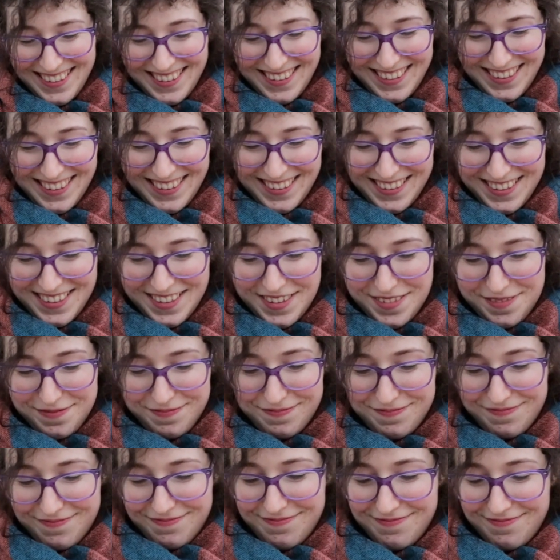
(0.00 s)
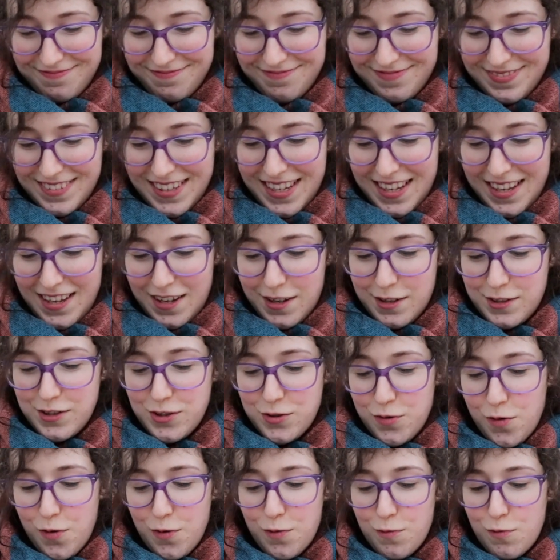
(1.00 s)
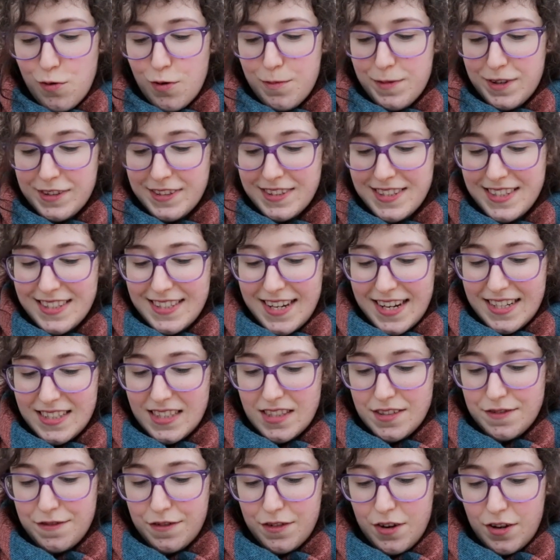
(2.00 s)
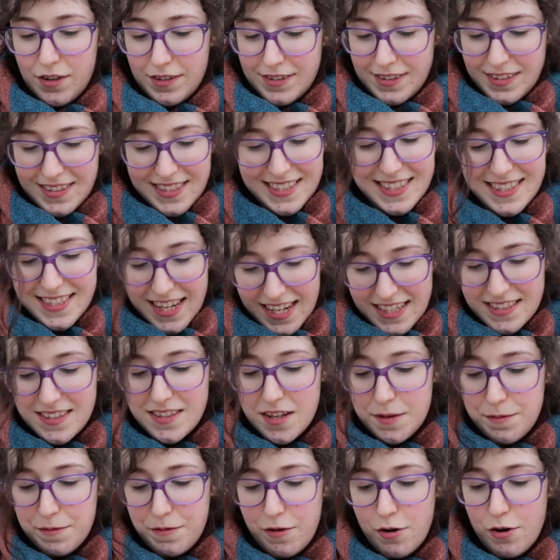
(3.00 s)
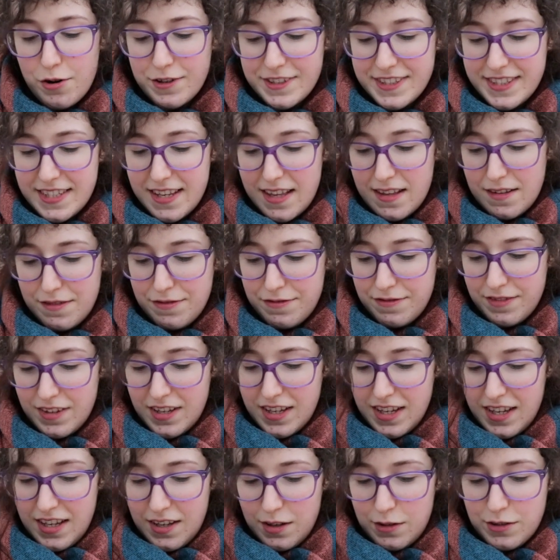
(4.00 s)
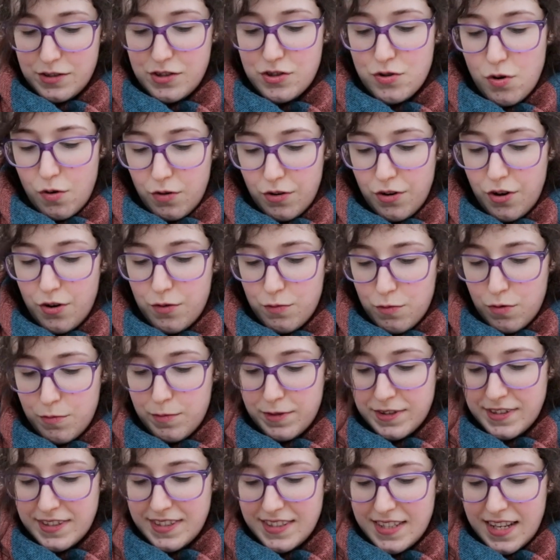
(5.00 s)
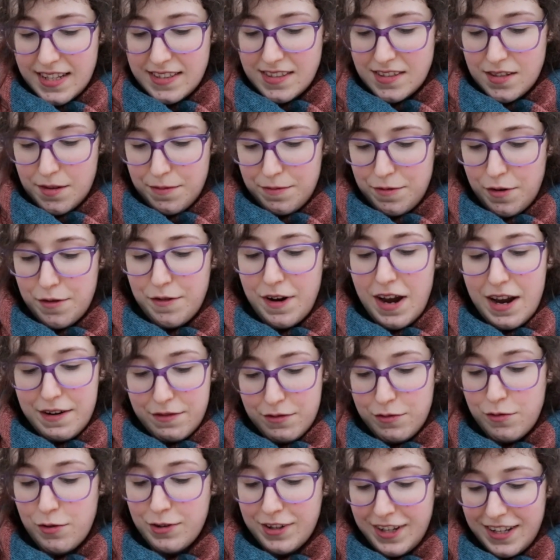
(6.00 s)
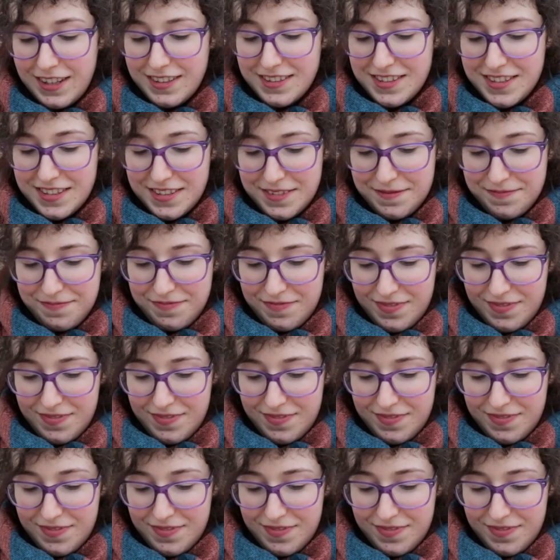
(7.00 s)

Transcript: Yes. Mm. A strong woman stands stands up for herself. A stronger woman stands up for everyone else.